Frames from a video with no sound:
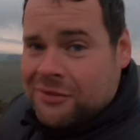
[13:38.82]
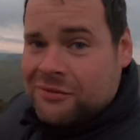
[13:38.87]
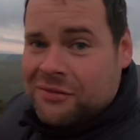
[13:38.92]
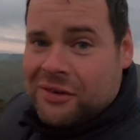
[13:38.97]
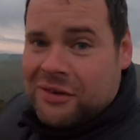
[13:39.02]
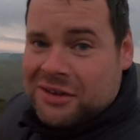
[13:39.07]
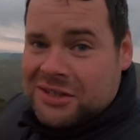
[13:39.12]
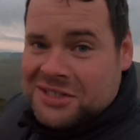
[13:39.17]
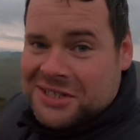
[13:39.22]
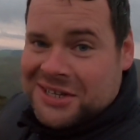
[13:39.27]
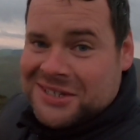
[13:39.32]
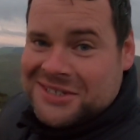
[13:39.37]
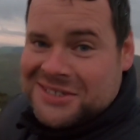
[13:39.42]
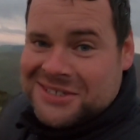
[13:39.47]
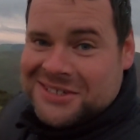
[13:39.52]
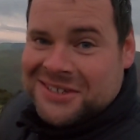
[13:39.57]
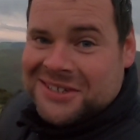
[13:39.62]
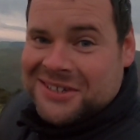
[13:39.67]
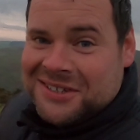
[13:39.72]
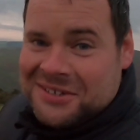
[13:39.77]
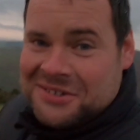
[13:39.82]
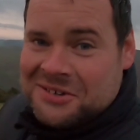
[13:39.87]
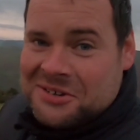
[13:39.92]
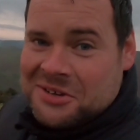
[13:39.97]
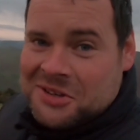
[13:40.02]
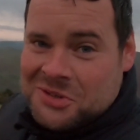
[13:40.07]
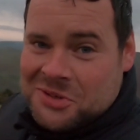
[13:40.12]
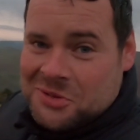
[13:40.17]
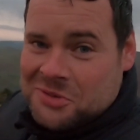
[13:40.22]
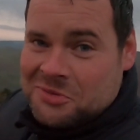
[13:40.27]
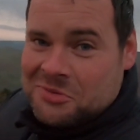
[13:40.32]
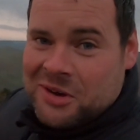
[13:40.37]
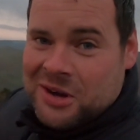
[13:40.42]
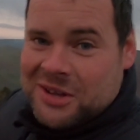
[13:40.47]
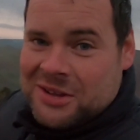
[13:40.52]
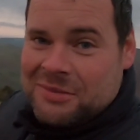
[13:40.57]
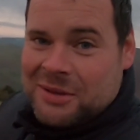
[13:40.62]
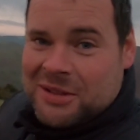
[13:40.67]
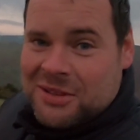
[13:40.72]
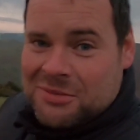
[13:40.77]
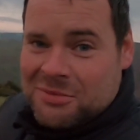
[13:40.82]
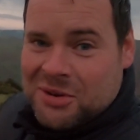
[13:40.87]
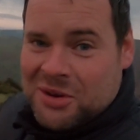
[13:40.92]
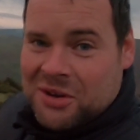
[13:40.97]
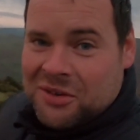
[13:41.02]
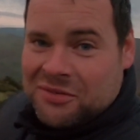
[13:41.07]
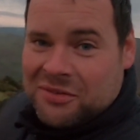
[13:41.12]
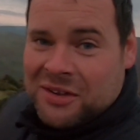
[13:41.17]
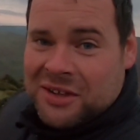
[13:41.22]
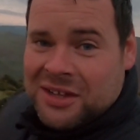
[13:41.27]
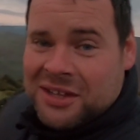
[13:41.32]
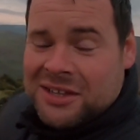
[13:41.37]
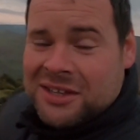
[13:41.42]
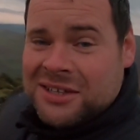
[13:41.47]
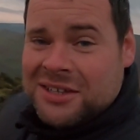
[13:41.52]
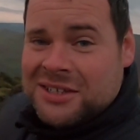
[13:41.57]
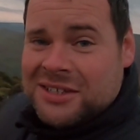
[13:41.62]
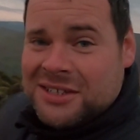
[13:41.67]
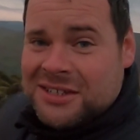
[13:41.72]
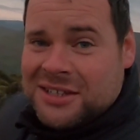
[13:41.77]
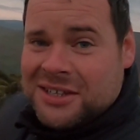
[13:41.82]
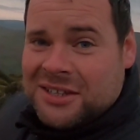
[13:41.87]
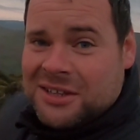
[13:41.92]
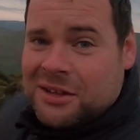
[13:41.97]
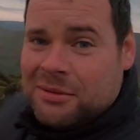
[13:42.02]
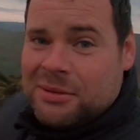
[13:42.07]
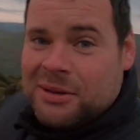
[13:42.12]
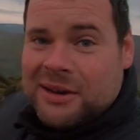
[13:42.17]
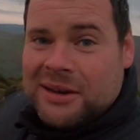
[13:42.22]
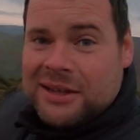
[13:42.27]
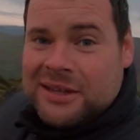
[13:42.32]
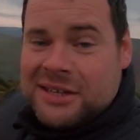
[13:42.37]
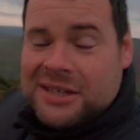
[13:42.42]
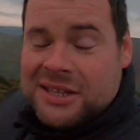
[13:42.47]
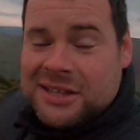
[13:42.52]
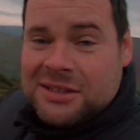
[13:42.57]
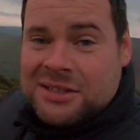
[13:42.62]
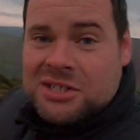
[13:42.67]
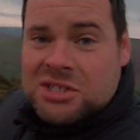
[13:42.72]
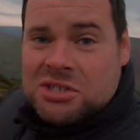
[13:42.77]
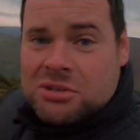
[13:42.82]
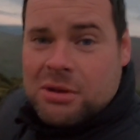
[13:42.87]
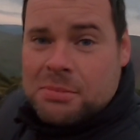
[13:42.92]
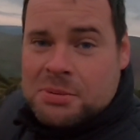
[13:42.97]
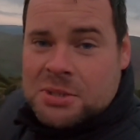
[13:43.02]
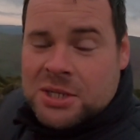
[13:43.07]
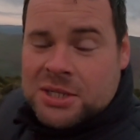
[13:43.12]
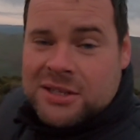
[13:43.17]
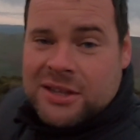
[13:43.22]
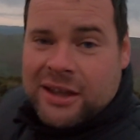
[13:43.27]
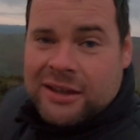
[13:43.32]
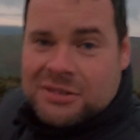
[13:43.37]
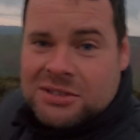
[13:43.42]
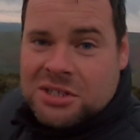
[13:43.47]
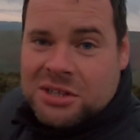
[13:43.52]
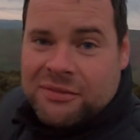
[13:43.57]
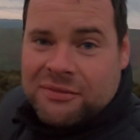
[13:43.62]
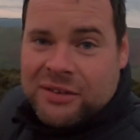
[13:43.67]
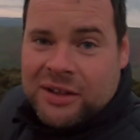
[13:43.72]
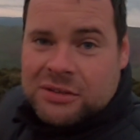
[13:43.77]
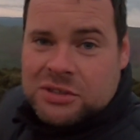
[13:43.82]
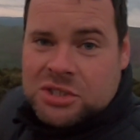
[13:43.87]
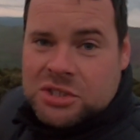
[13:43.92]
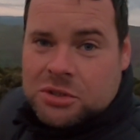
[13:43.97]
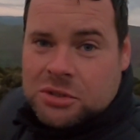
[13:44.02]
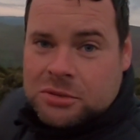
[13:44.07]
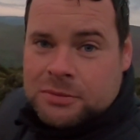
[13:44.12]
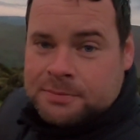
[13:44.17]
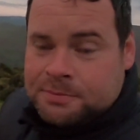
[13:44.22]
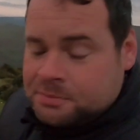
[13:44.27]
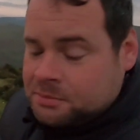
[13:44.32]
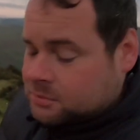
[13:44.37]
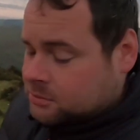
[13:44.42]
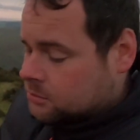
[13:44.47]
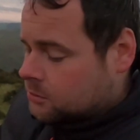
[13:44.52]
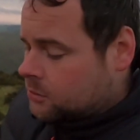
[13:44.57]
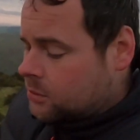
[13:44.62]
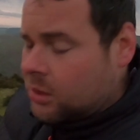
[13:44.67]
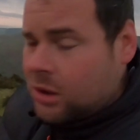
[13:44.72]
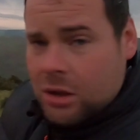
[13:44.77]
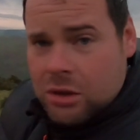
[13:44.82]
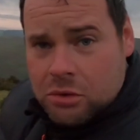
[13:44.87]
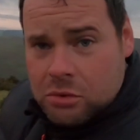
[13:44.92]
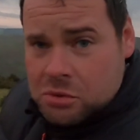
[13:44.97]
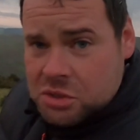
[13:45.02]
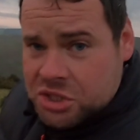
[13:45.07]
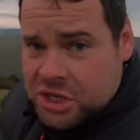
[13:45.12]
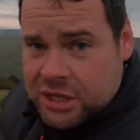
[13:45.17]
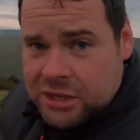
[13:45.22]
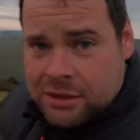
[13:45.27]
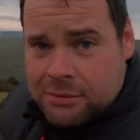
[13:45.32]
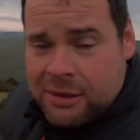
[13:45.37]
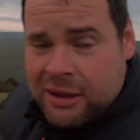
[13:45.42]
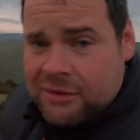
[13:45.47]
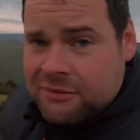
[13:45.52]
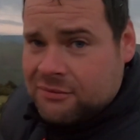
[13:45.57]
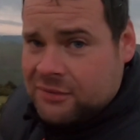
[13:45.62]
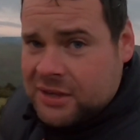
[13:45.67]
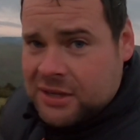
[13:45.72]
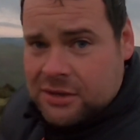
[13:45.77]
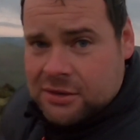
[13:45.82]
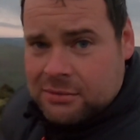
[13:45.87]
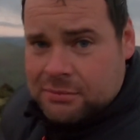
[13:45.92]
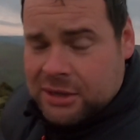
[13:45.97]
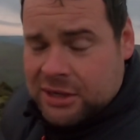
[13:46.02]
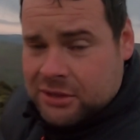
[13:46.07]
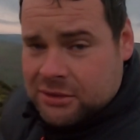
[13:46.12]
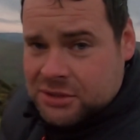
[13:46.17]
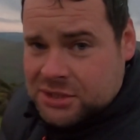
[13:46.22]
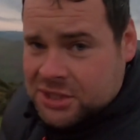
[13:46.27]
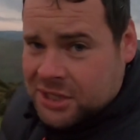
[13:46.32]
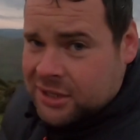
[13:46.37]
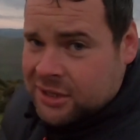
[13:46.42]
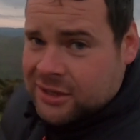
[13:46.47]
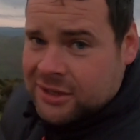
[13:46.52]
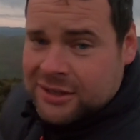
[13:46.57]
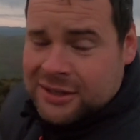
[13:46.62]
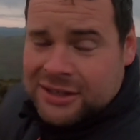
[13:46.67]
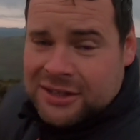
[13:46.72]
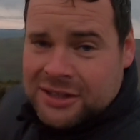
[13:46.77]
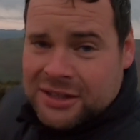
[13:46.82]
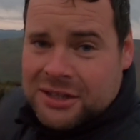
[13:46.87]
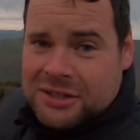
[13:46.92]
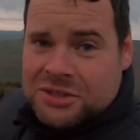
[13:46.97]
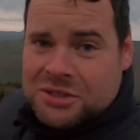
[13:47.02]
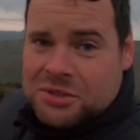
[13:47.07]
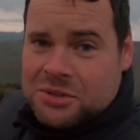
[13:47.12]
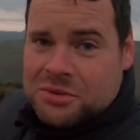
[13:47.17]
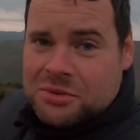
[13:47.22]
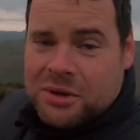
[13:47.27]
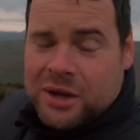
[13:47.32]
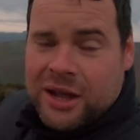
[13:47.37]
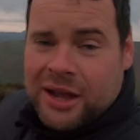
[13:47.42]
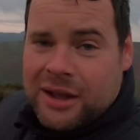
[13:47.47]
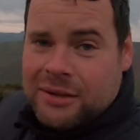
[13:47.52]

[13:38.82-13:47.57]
Very tasty. Couldn't recommend them enough. There'll be a link in the description down to the Fell Store. Go and check them out. Vegan meals. They do